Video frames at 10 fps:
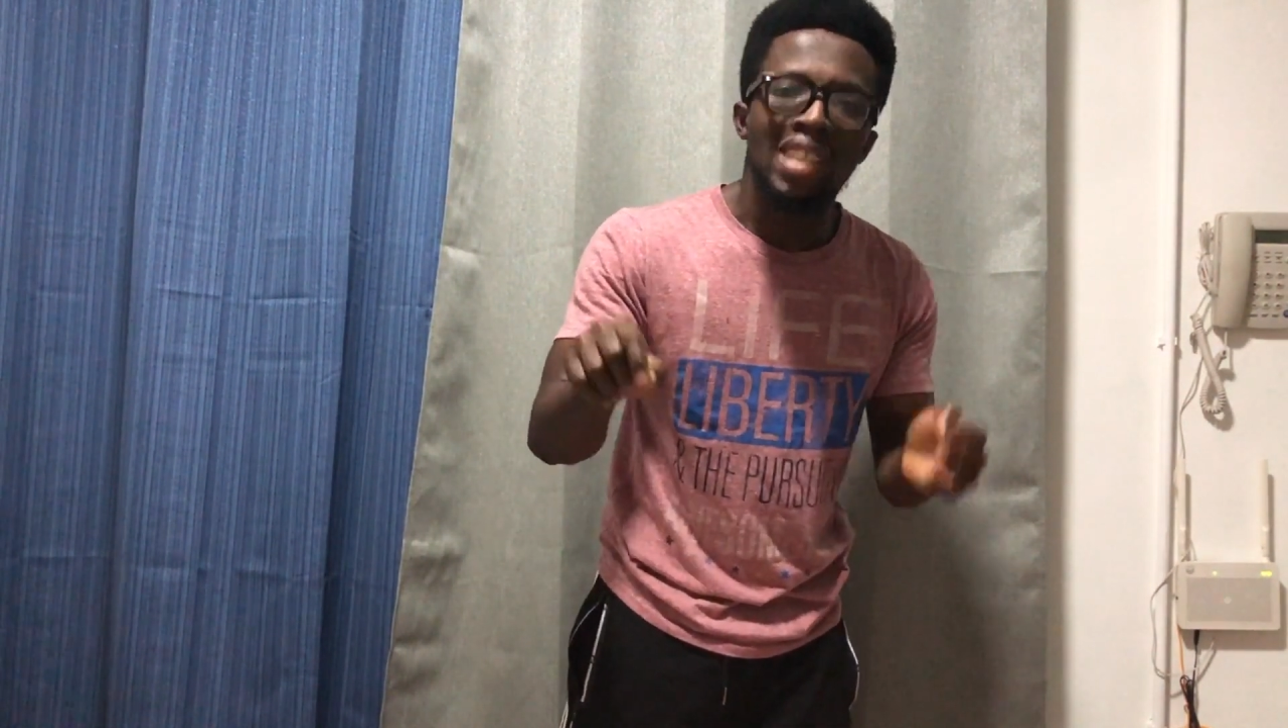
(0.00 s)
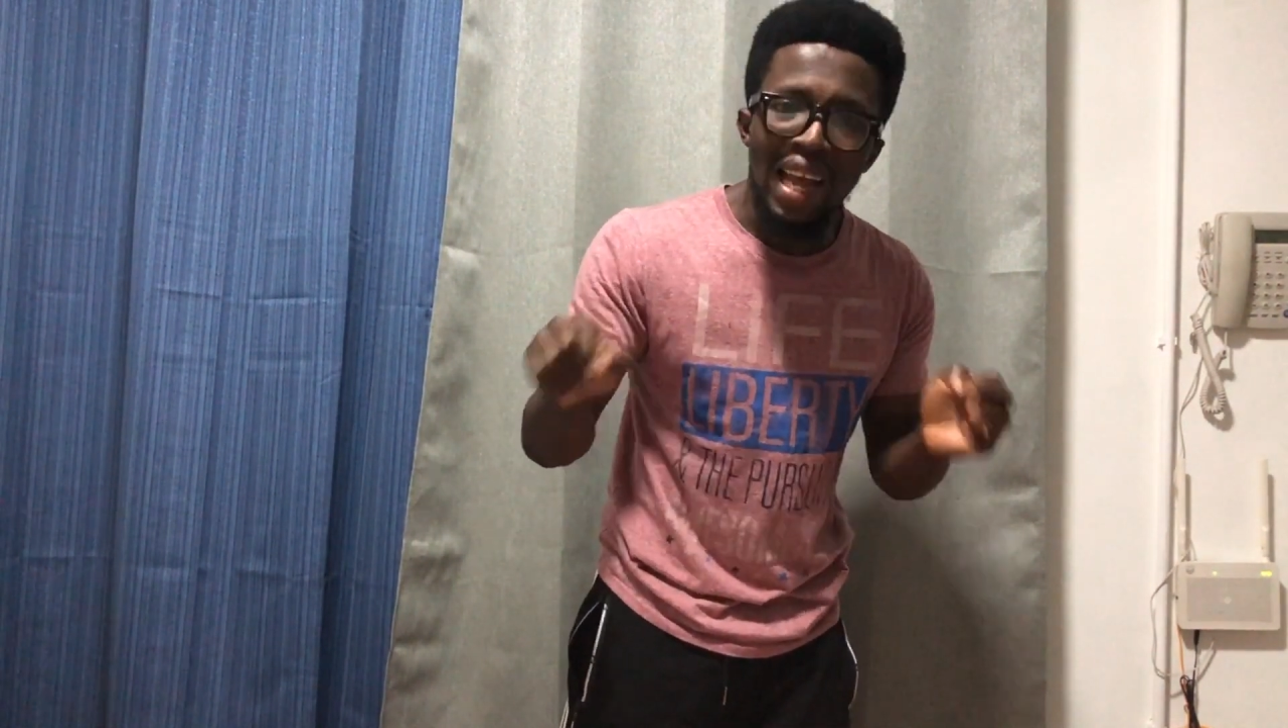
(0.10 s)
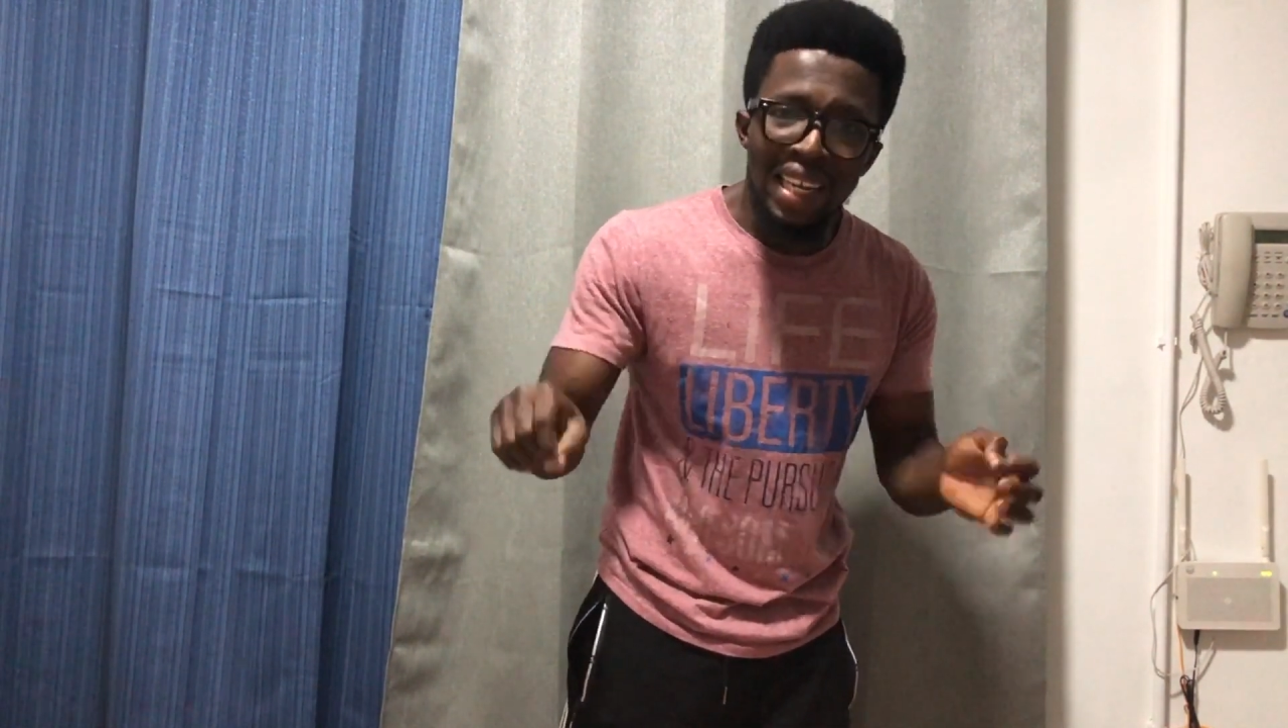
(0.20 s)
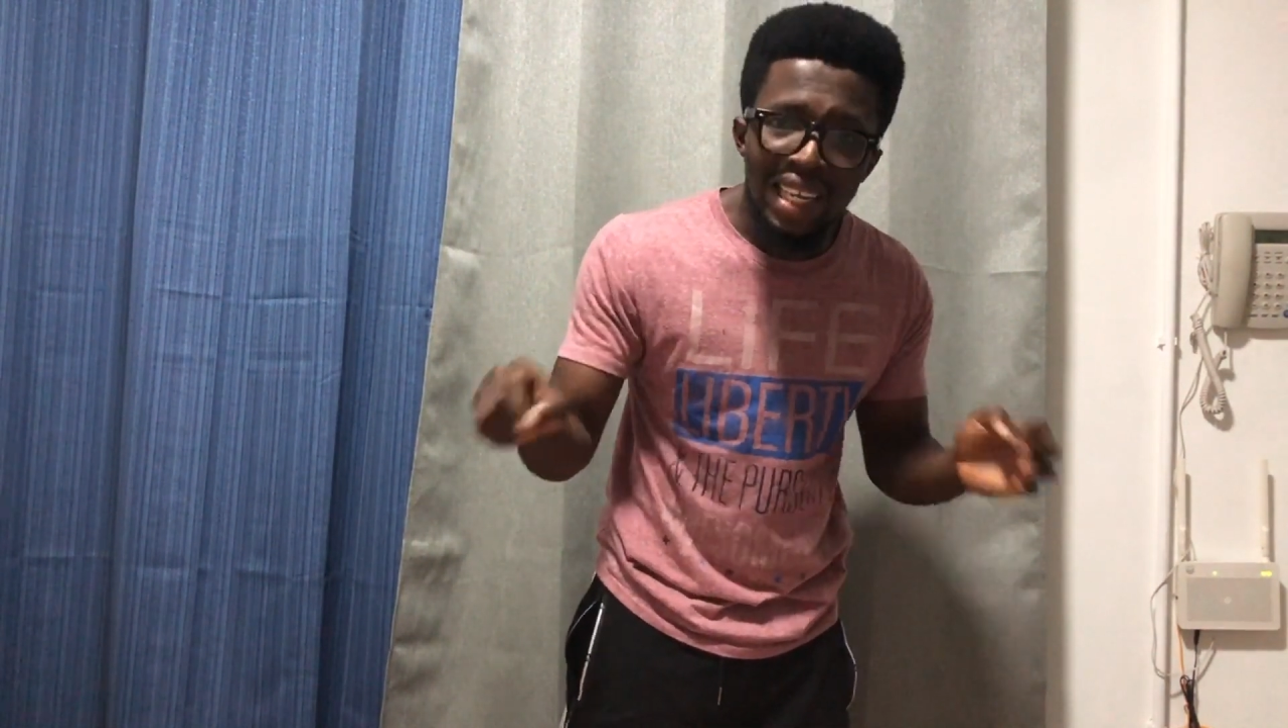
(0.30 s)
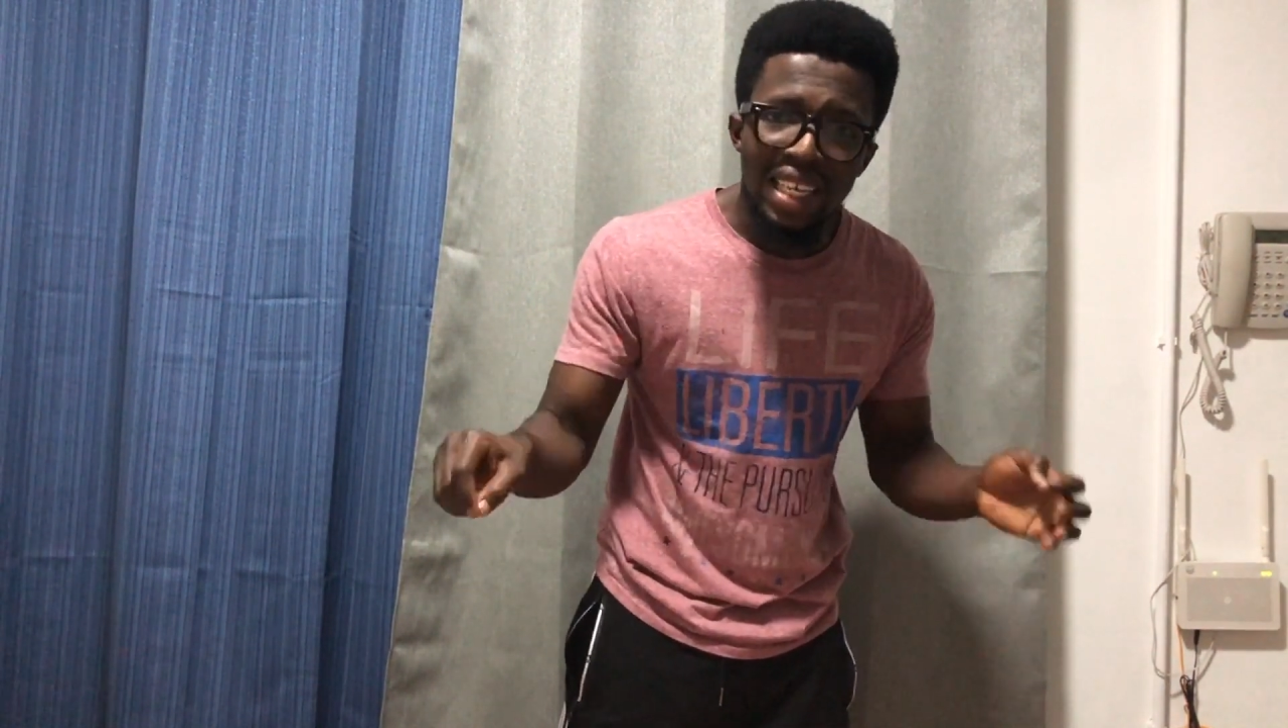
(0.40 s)

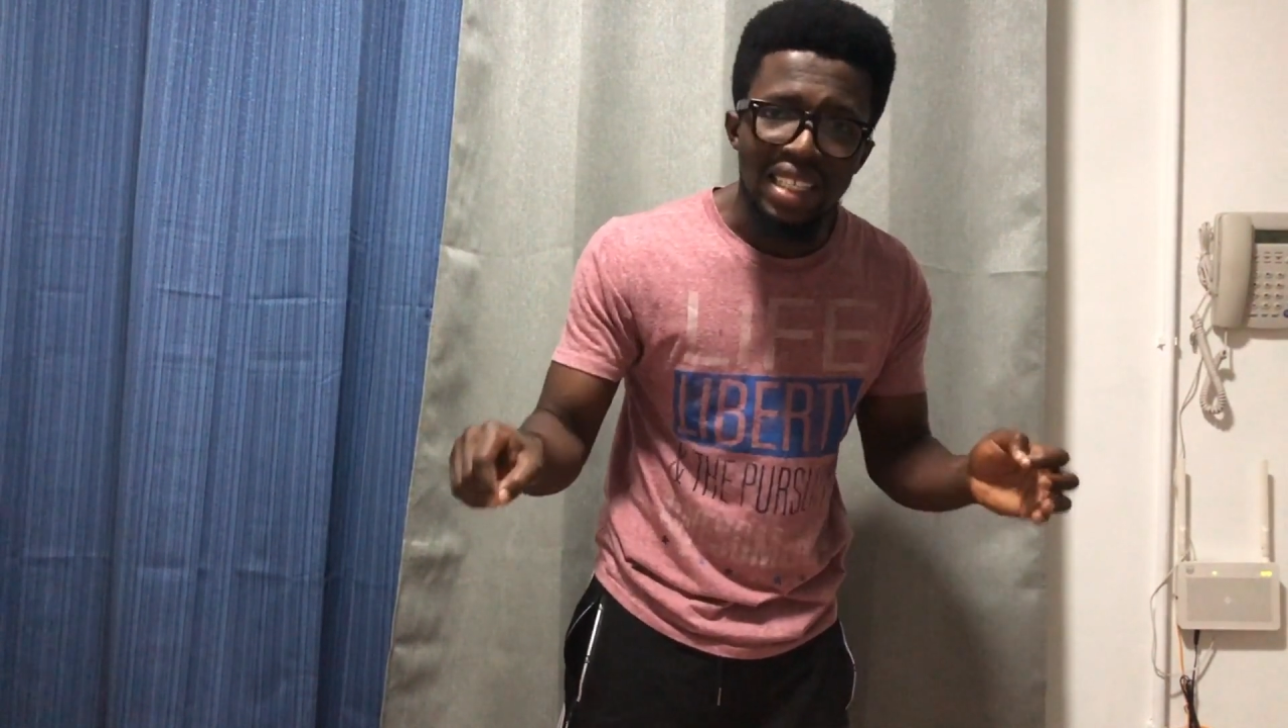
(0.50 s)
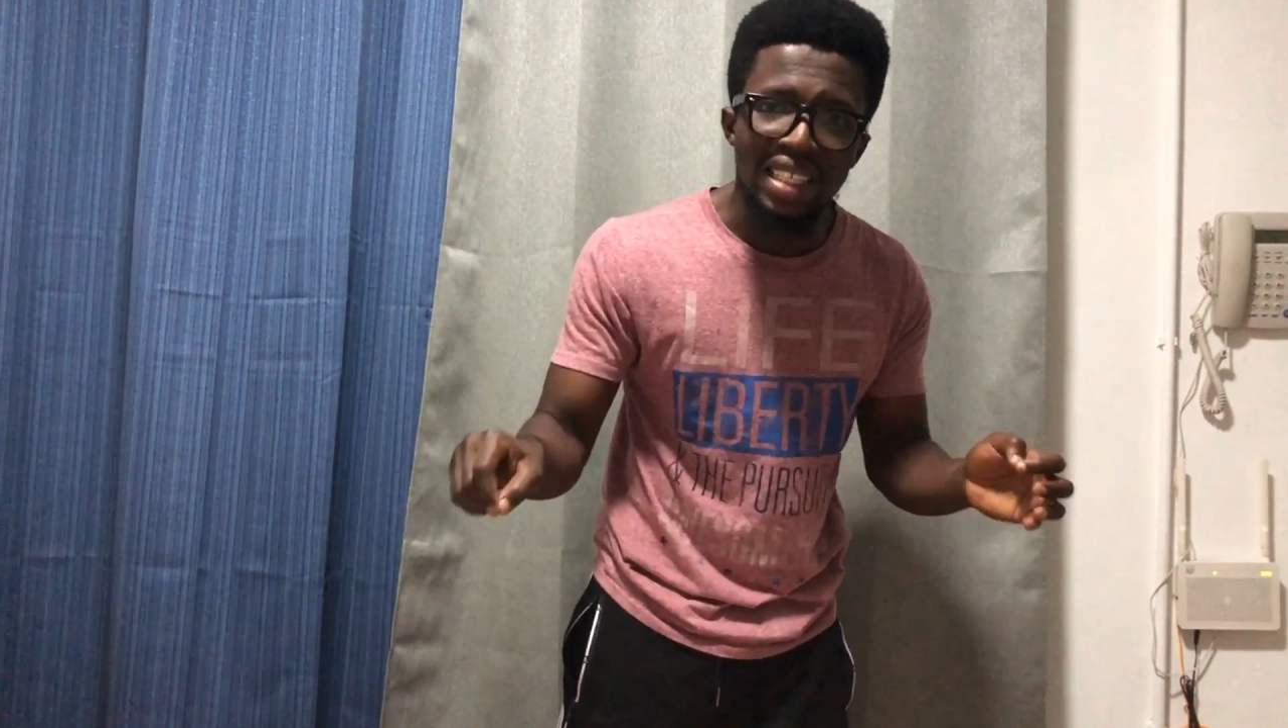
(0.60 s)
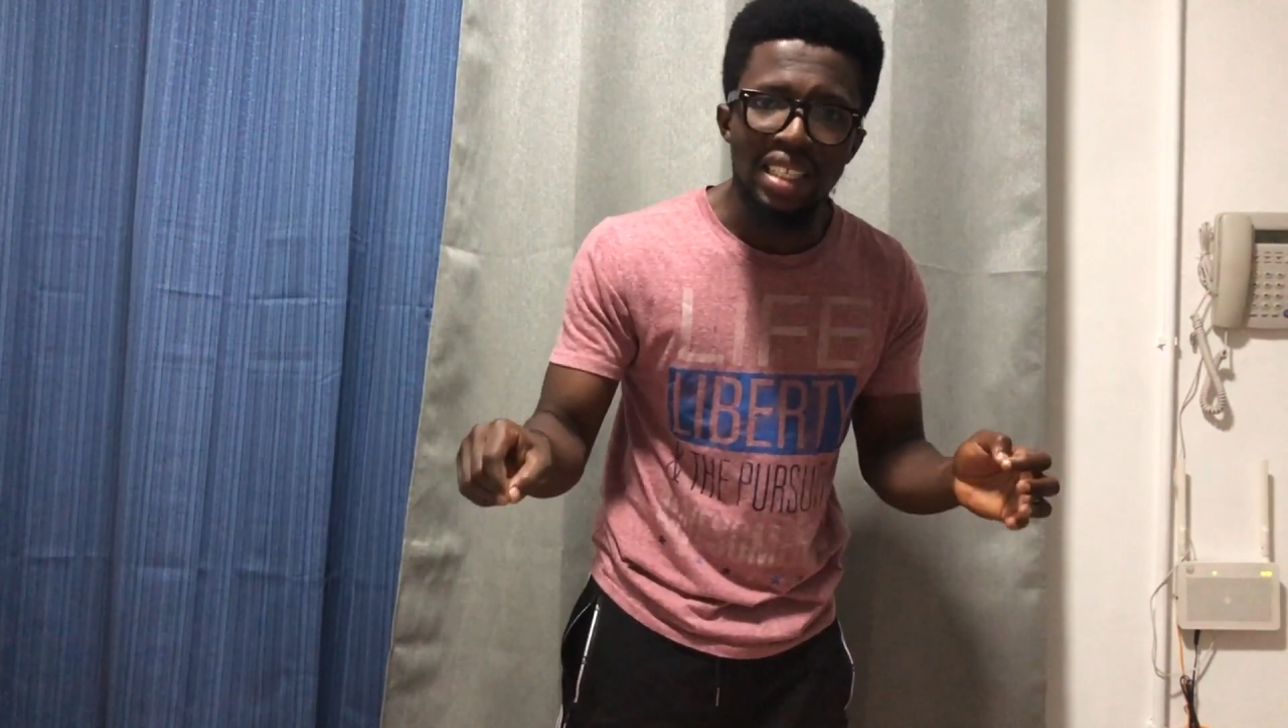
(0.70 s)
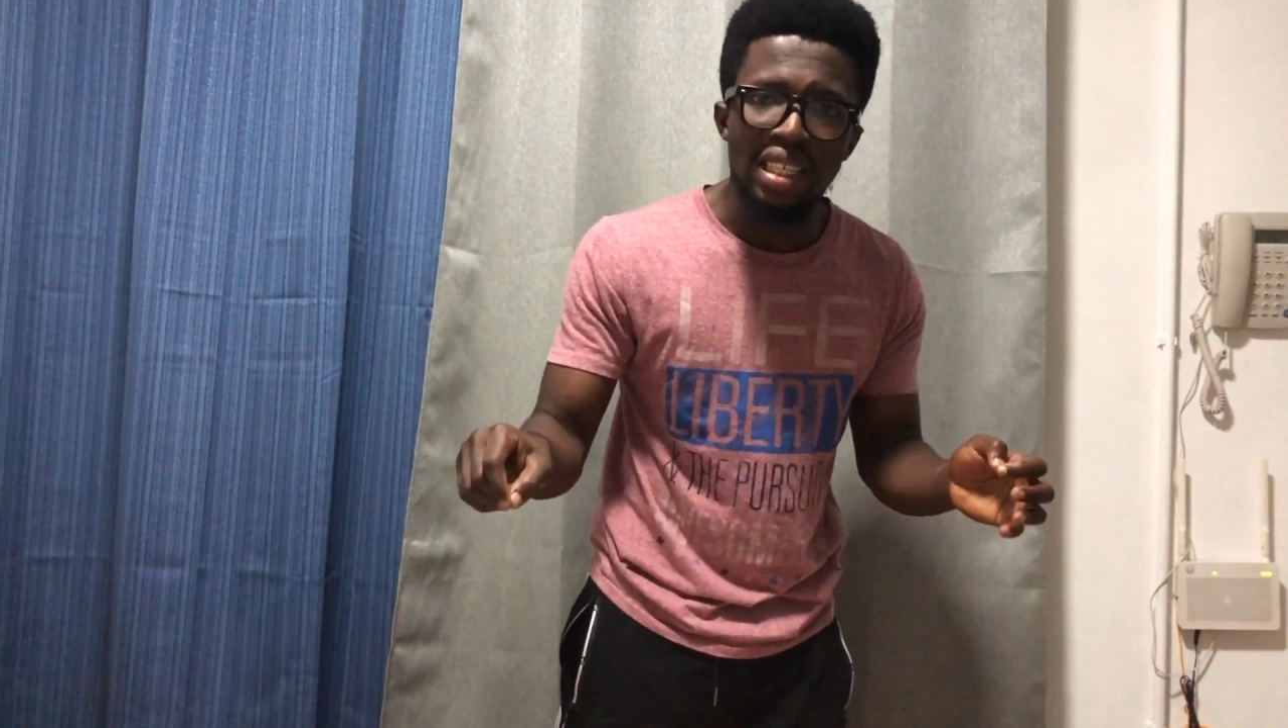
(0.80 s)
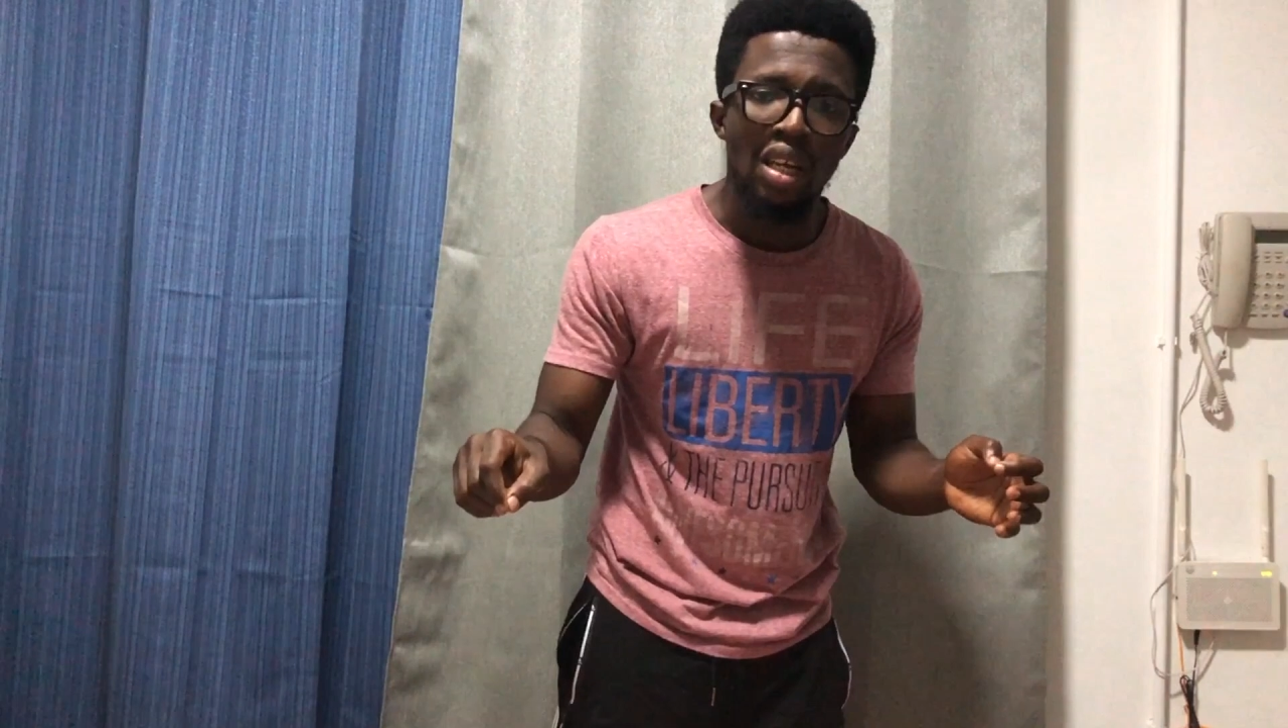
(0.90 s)

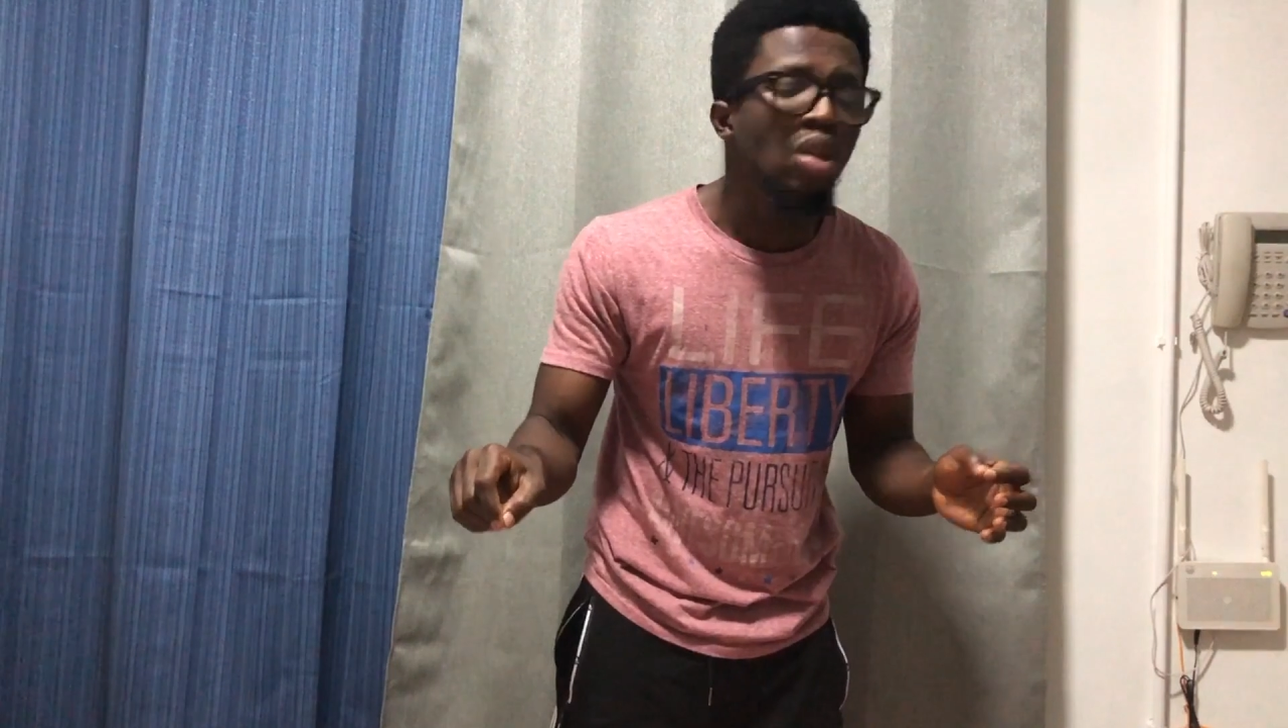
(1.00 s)
Chinese,